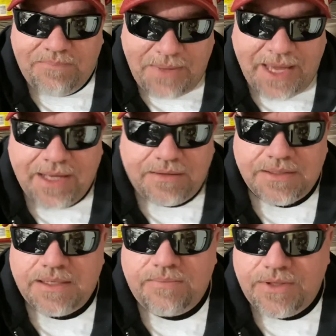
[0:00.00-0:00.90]
pedal,
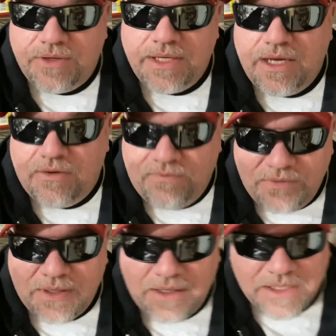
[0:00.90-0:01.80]
something you can get your
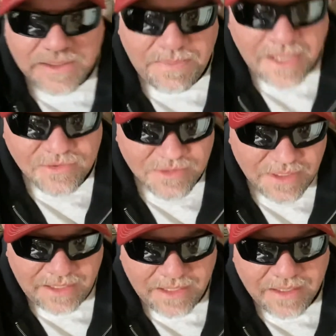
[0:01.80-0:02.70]
foot on,
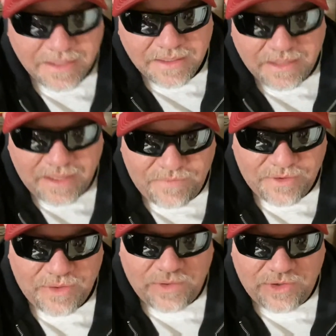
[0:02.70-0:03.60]
especially if you're
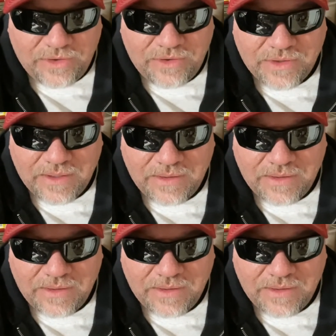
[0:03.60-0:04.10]
doing dirt.